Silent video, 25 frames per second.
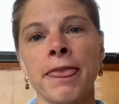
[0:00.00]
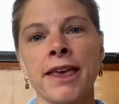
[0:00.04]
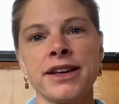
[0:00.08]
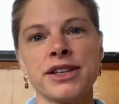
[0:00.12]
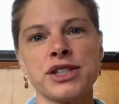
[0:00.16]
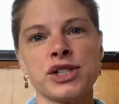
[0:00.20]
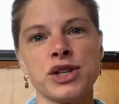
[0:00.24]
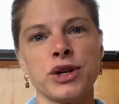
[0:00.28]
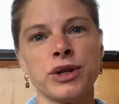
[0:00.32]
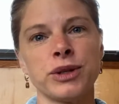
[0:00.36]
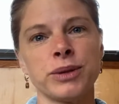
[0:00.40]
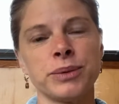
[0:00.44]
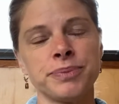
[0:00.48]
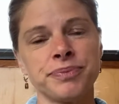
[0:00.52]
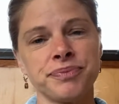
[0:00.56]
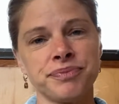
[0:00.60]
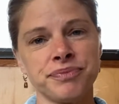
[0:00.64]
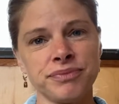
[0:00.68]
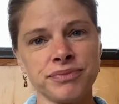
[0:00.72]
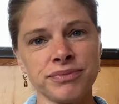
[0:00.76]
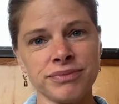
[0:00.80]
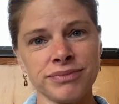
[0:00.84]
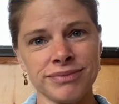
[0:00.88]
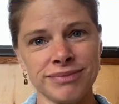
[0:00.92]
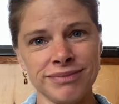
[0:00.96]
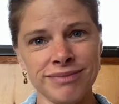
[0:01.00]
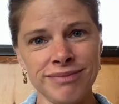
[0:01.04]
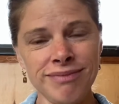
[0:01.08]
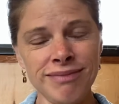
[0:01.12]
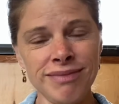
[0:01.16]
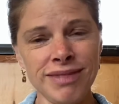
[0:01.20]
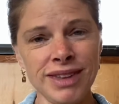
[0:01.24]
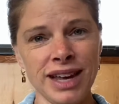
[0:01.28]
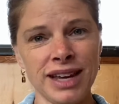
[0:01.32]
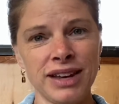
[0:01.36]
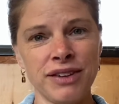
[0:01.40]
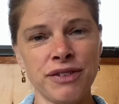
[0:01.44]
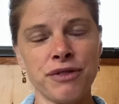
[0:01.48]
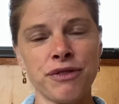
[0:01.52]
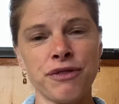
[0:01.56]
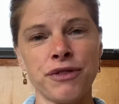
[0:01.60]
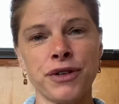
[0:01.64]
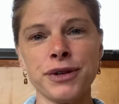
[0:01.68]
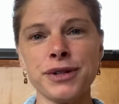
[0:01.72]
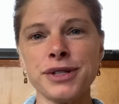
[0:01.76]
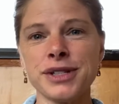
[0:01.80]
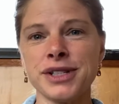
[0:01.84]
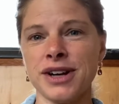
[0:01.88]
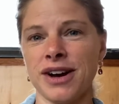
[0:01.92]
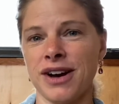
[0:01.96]
So
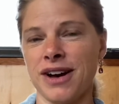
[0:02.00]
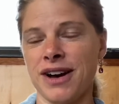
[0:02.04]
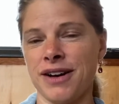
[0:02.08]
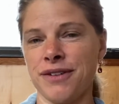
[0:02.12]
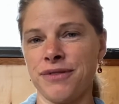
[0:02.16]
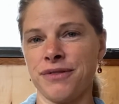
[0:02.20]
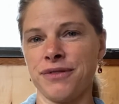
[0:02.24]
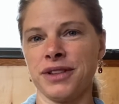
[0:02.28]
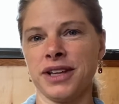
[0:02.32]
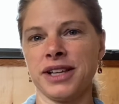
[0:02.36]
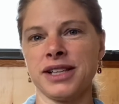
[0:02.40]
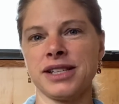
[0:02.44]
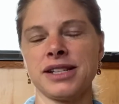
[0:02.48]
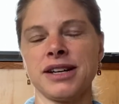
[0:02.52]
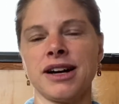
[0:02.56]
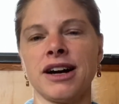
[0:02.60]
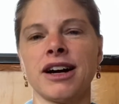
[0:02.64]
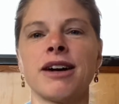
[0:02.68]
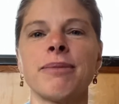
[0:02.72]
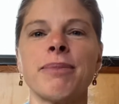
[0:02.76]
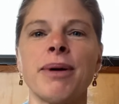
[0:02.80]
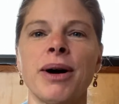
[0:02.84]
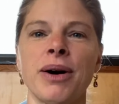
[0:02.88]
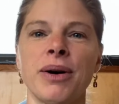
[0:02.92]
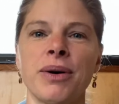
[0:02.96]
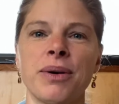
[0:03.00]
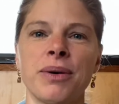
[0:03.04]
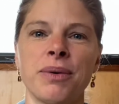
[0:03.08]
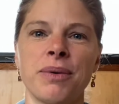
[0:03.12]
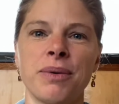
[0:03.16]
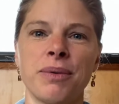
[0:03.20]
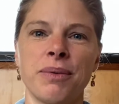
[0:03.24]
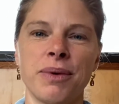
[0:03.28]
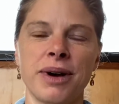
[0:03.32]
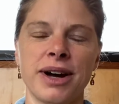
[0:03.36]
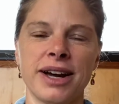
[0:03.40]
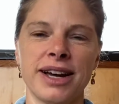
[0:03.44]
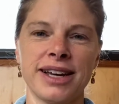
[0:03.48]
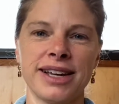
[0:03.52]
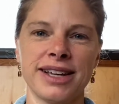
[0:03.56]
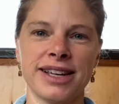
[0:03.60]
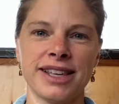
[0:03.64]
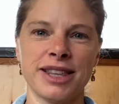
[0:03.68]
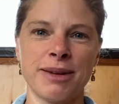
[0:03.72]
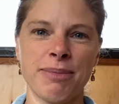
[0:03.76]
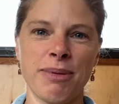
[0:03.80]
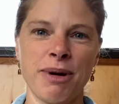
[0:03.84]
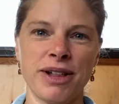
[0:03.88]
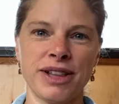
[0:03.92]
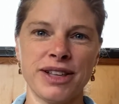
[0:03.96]
first off, let's talk about what
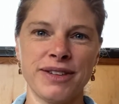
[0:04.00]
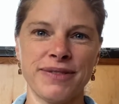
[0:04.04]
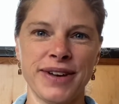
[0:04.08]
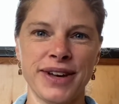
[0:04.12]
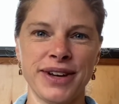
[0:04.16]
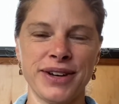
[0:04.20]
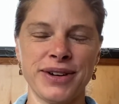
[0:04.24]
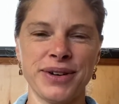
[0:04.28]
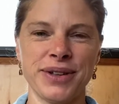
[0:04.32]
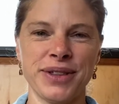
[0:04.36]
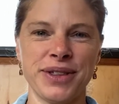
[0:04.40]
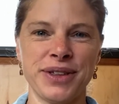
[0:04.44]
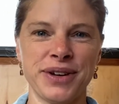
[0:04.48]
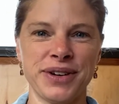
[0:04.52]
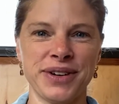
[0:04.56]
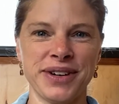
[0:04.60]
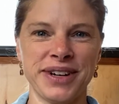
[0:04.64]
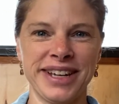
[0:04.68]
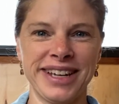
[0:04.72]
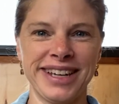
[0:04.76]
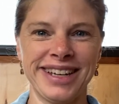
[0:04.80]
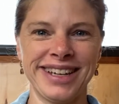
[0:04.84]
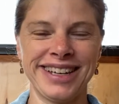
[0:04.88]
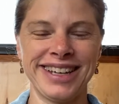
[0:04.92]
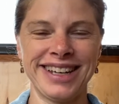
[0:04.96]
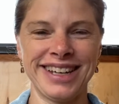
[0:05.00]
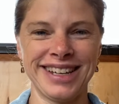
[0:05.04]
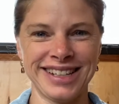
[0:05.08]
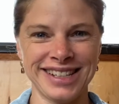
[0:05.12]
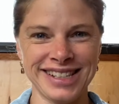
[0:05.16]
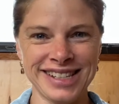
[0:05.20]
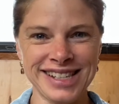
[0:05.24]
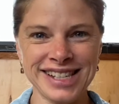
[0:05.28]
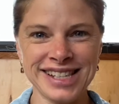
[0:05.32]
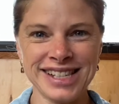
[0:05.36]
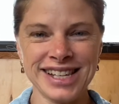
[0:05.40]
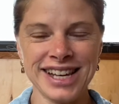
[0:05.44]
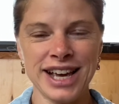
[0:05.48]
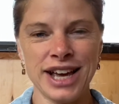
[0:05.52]
the polyvagal theory is.